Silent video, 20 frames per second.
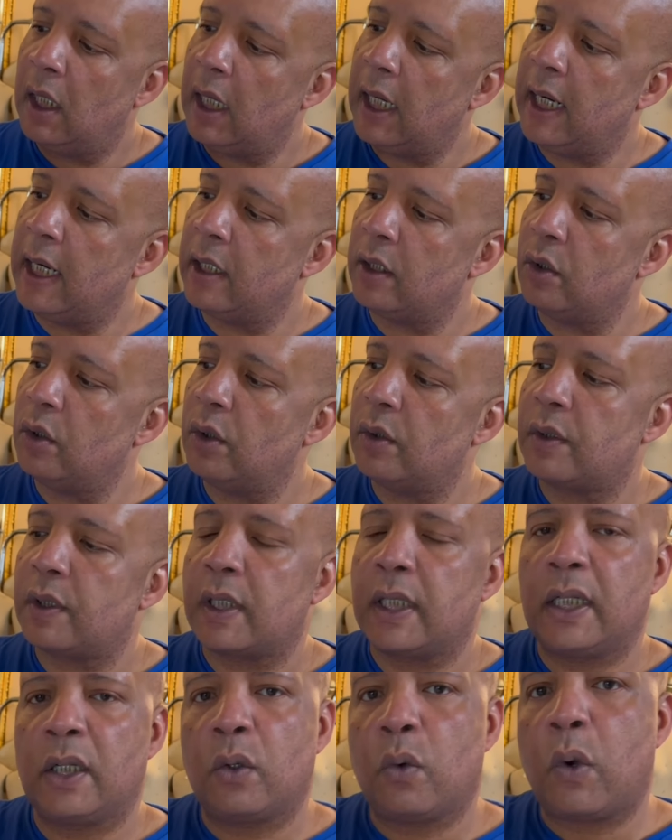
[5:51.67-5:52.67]
and you'll
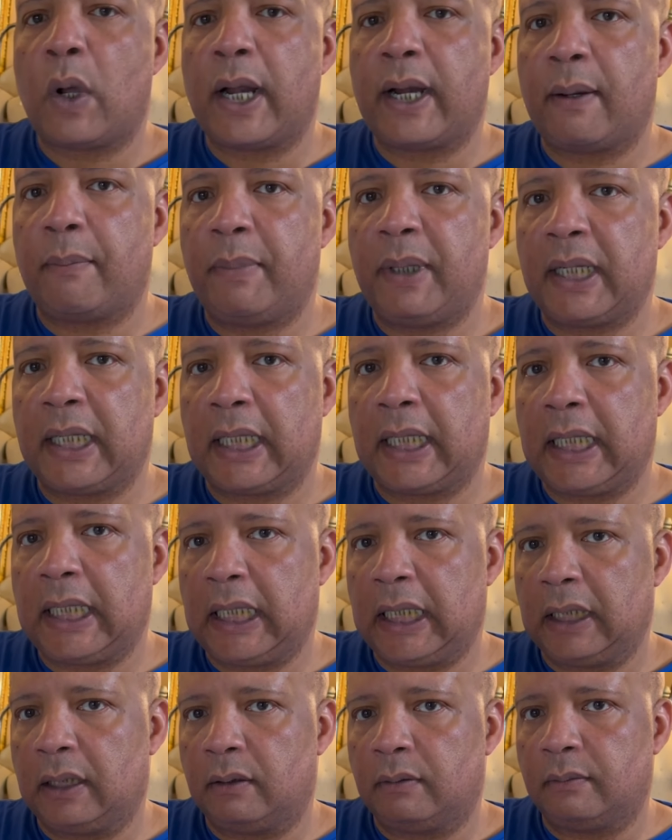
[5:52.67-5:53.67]
see quite a bit of
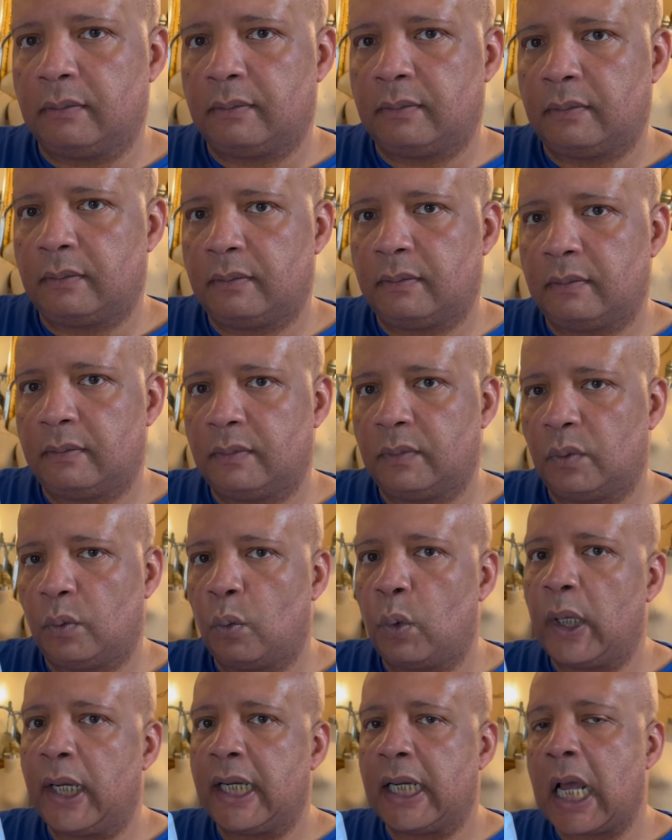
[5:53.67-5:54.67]
him
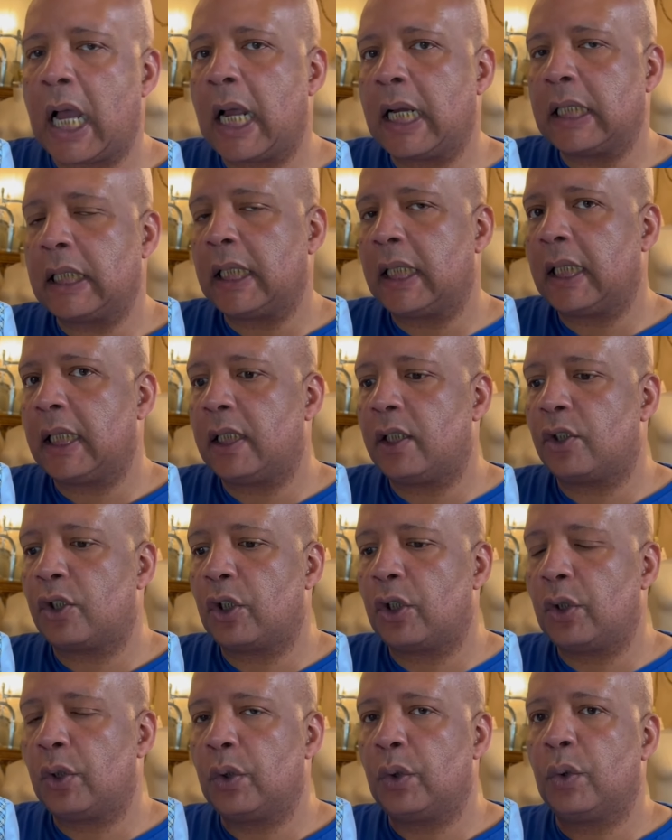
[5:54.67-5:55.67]
when I need
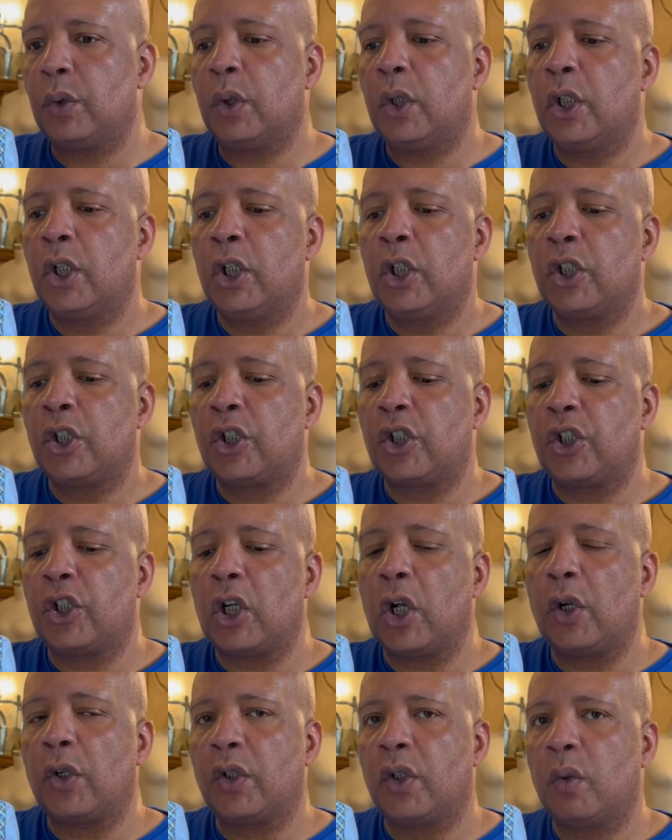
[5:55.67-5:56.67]
to
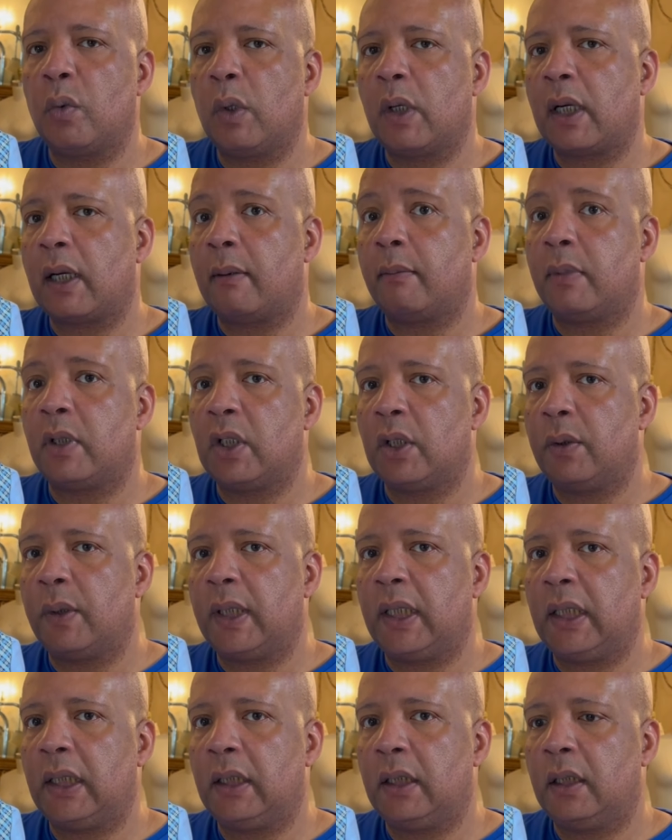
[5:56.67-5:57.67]
show you what I'm
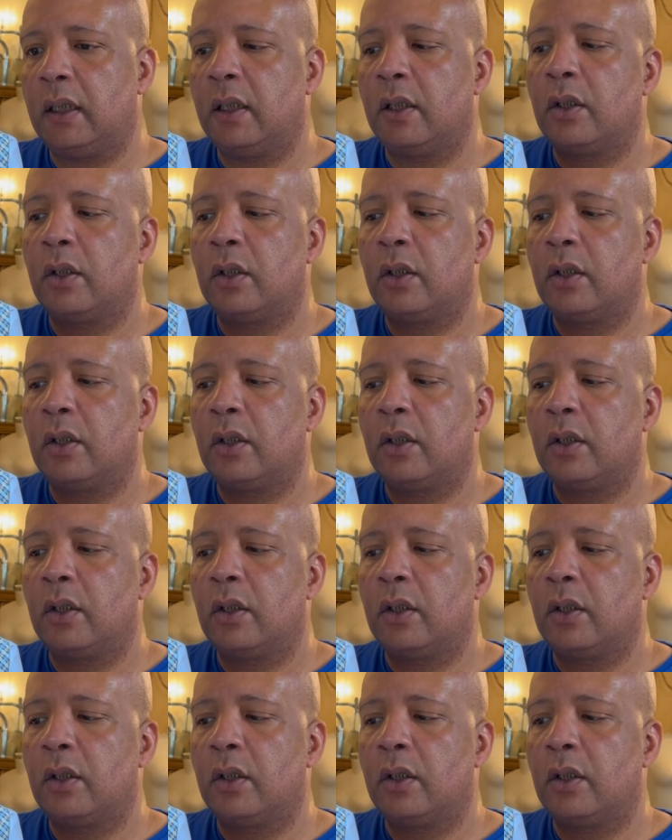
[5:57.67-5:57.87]
doing.